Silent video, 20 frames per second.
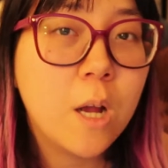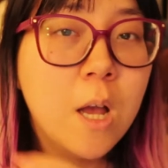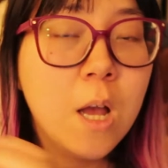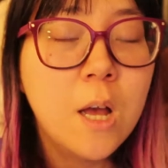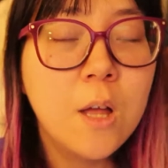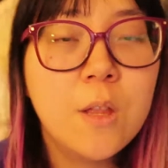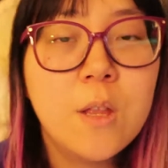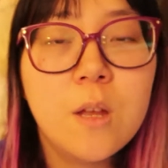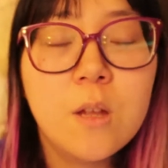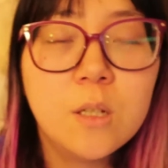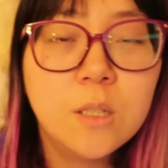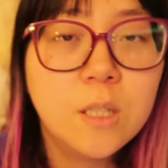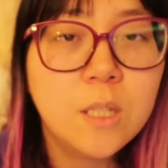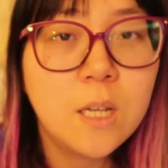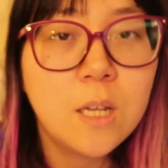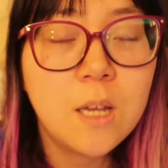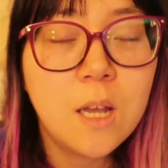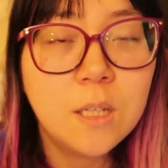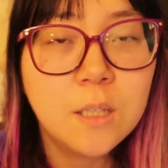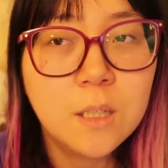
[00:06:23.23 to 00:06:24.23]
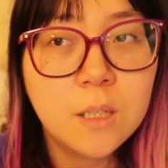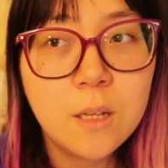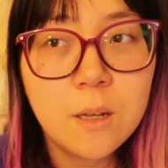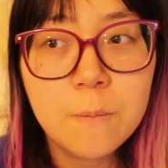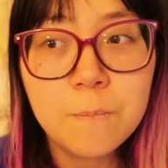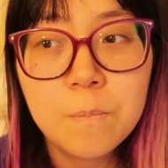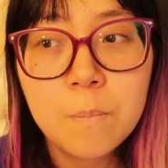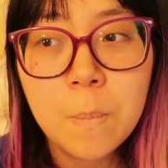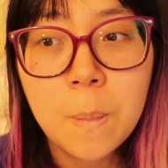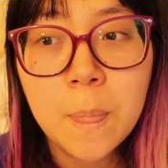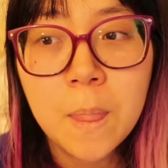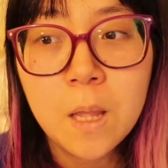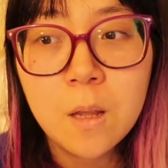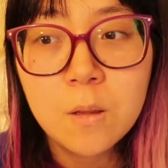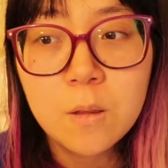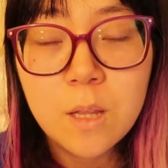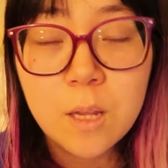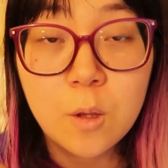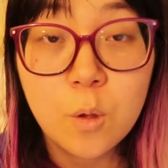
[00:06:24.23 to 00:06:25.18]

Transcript: and the other side he has the